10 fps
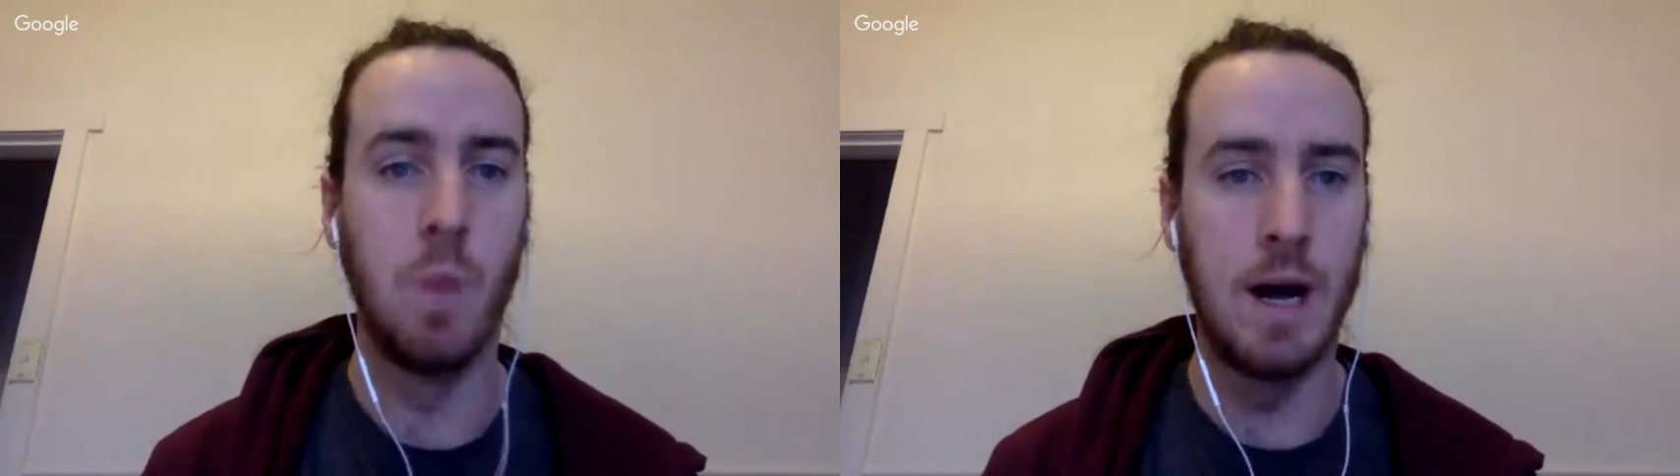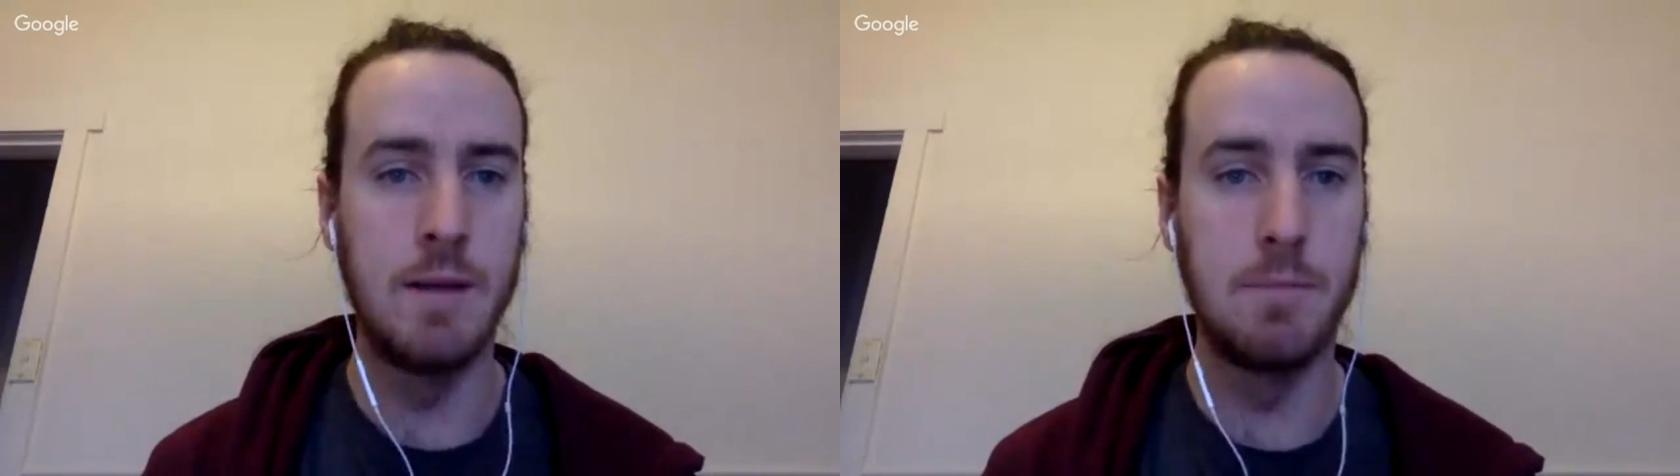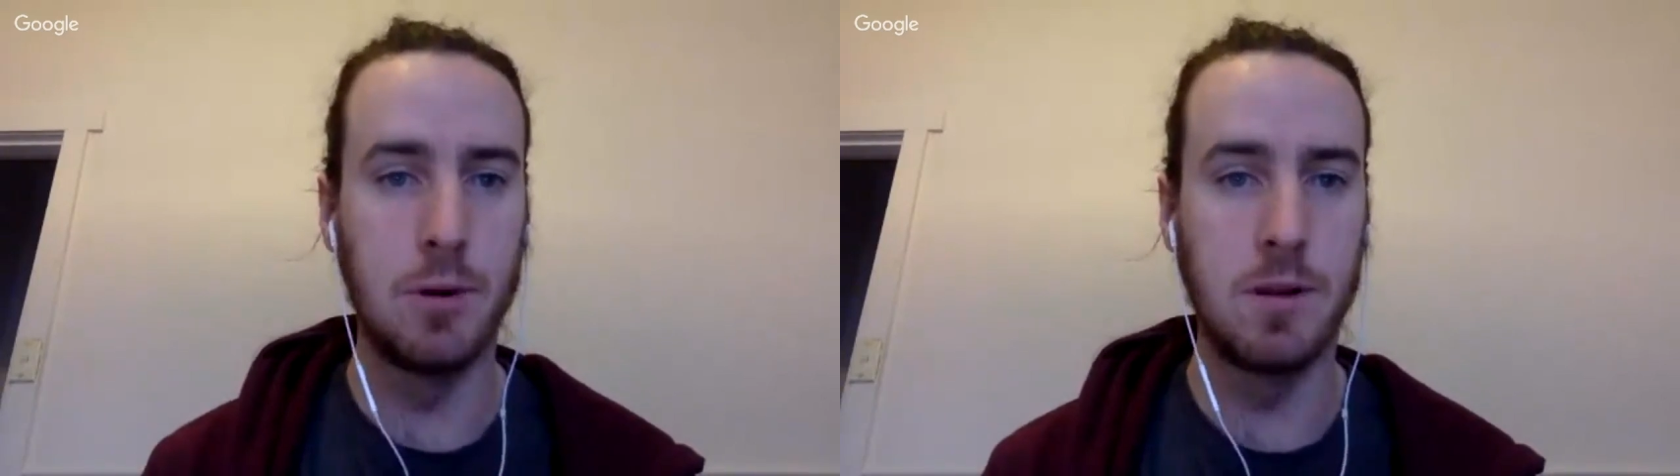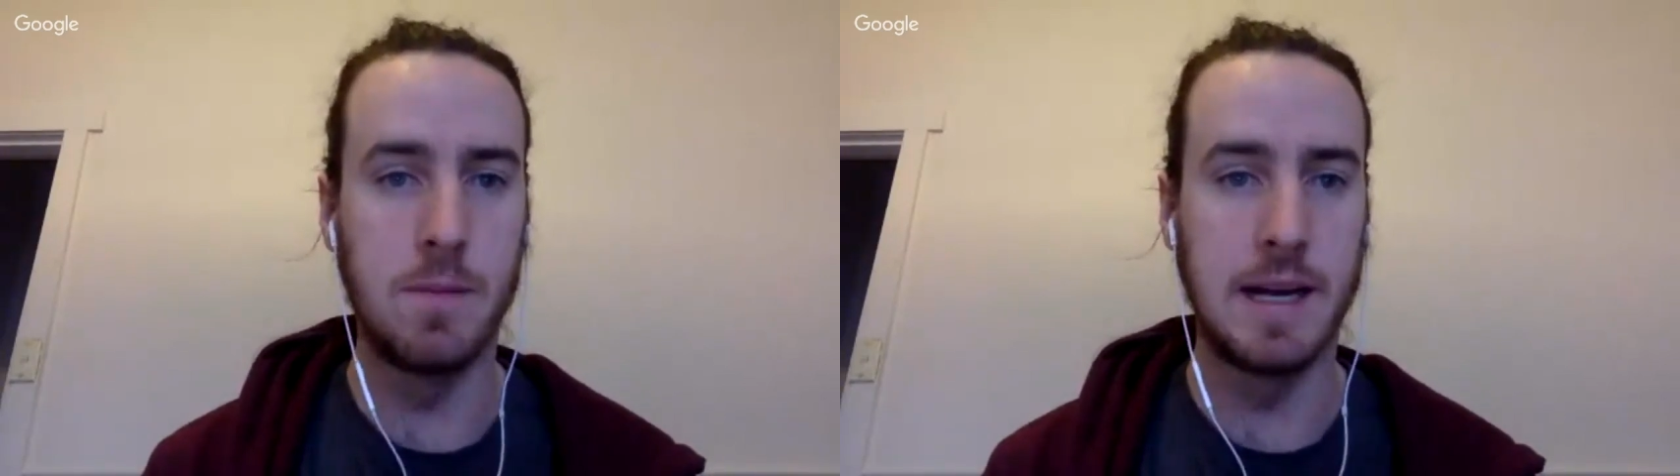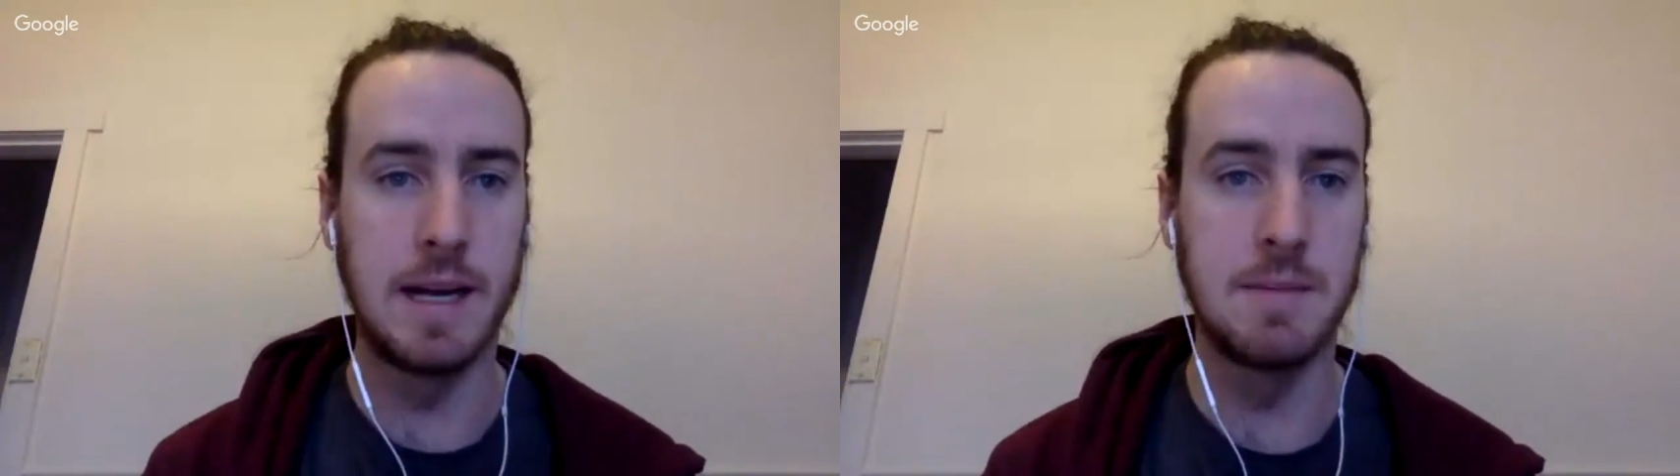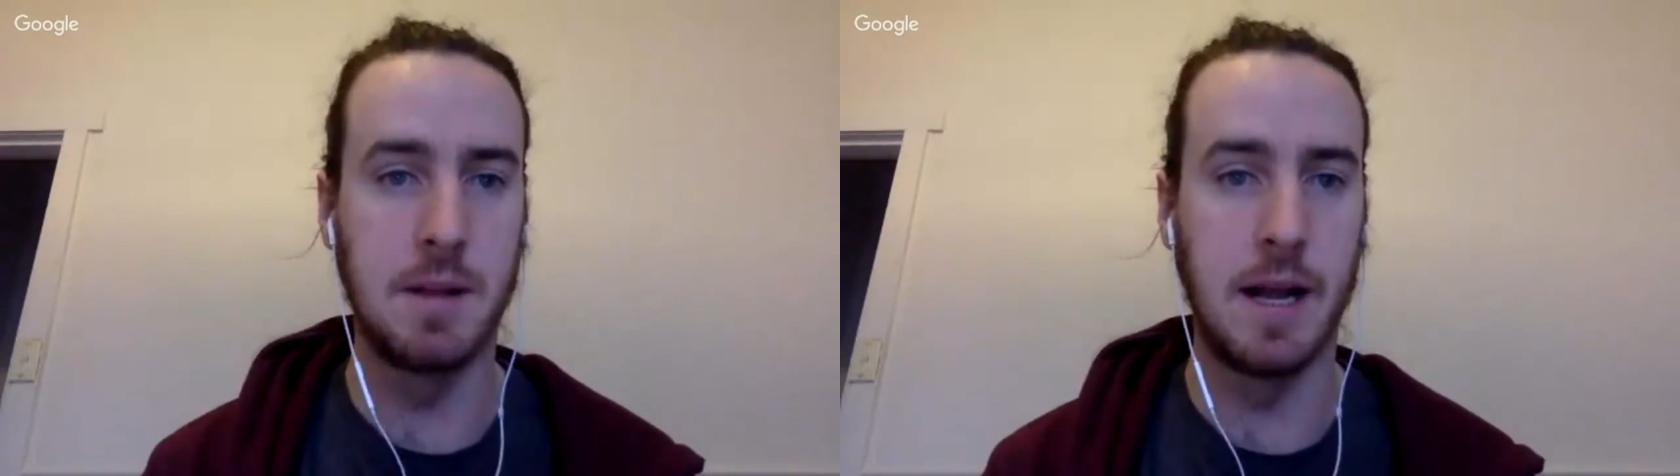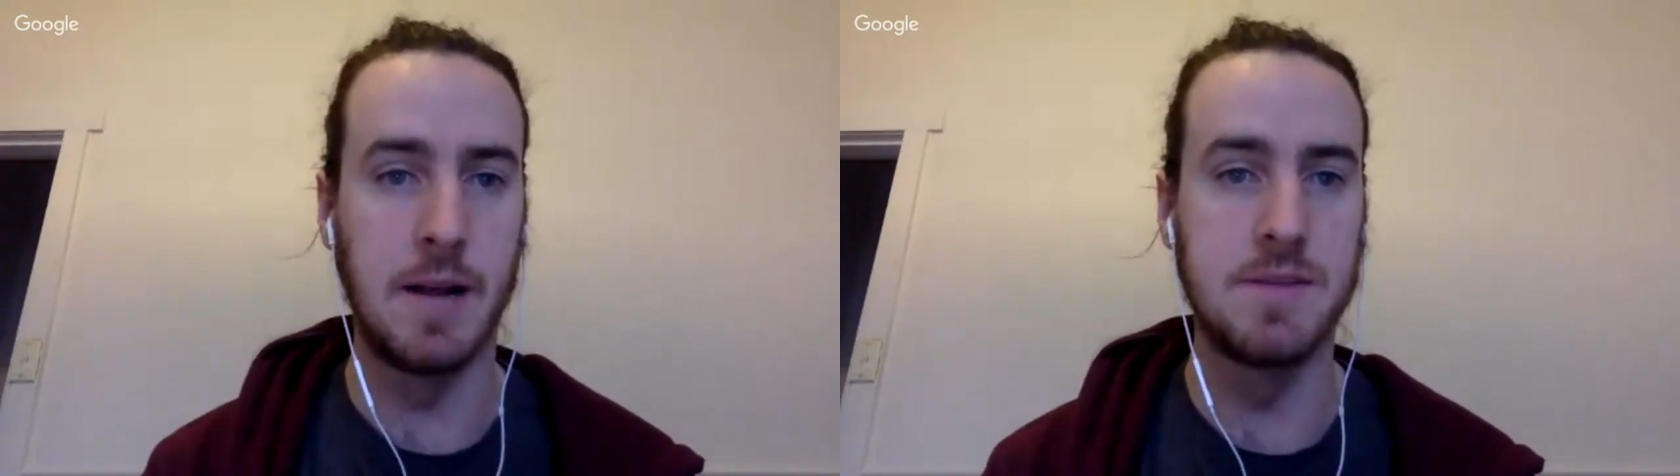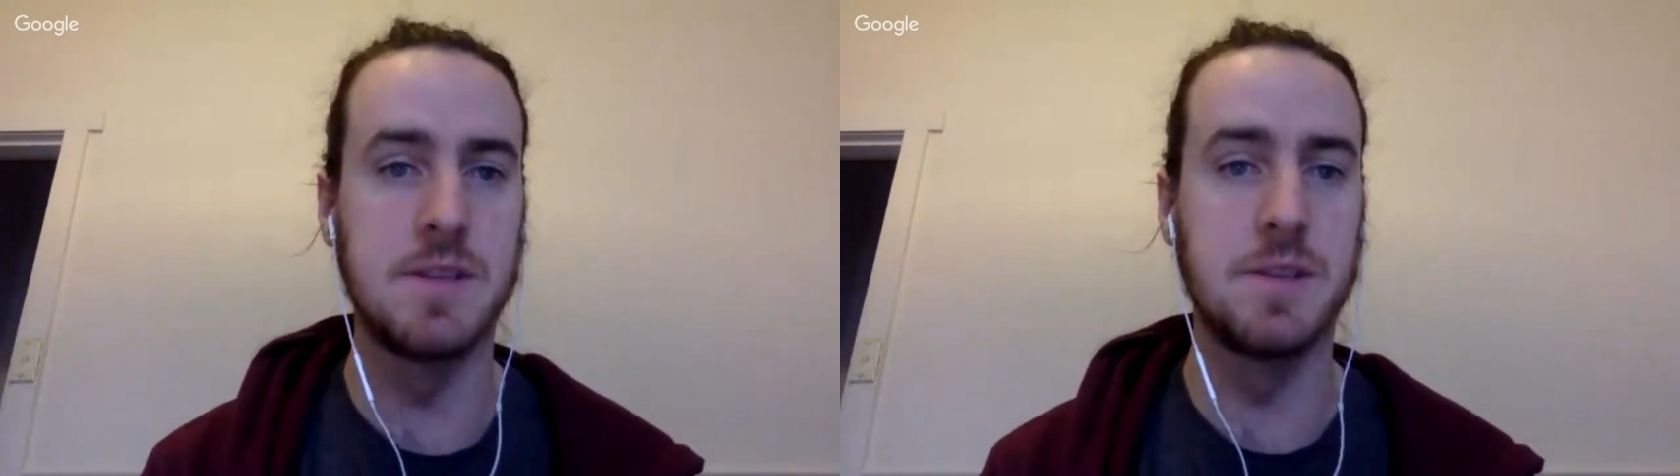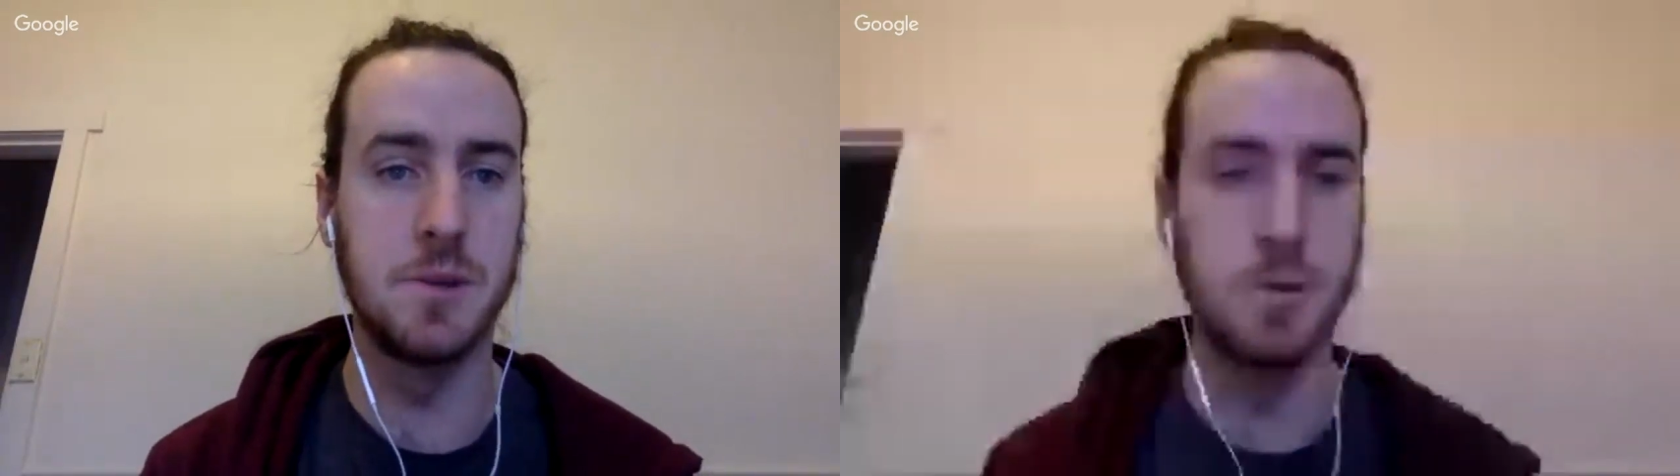1, Brooklyn makes the playoffs.